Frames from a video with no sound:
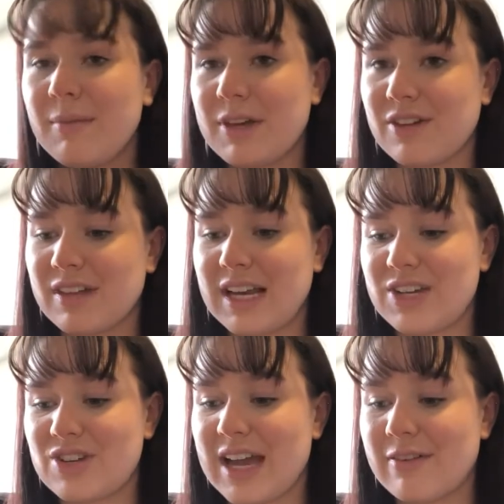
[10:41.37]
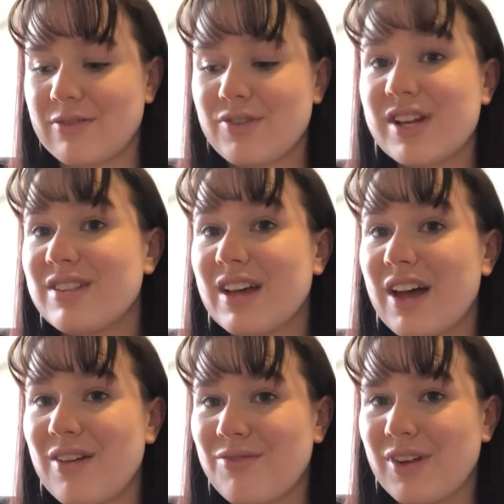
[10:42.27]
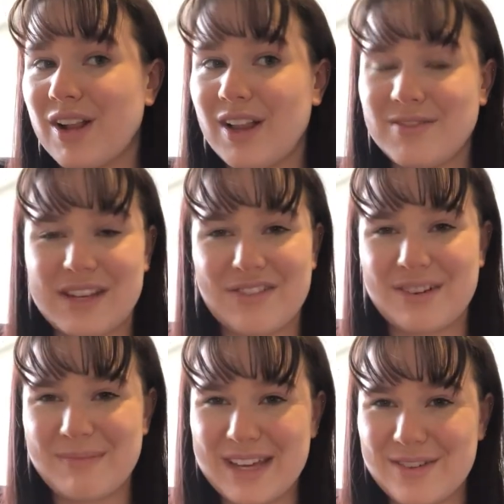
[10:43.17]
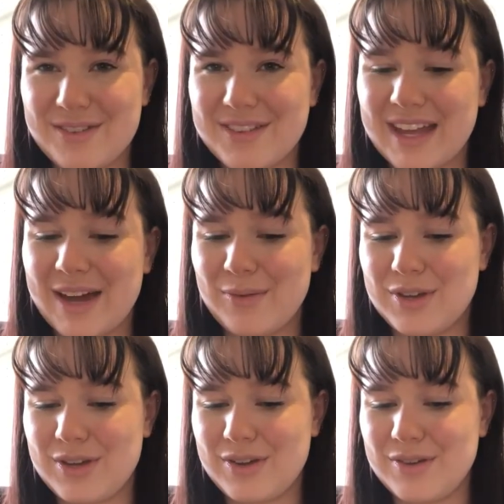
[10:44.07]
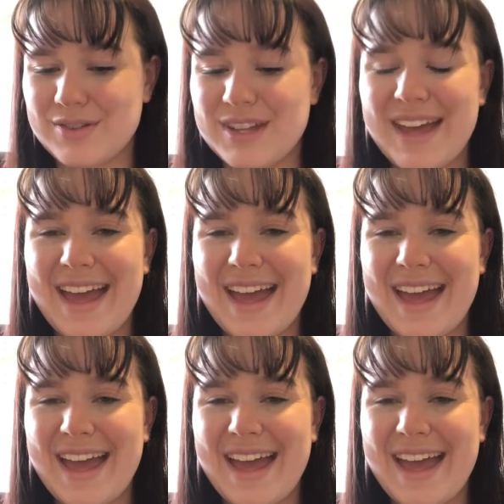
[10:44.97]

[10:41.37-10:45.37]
because I literally have a freezer full of different meals that I will use,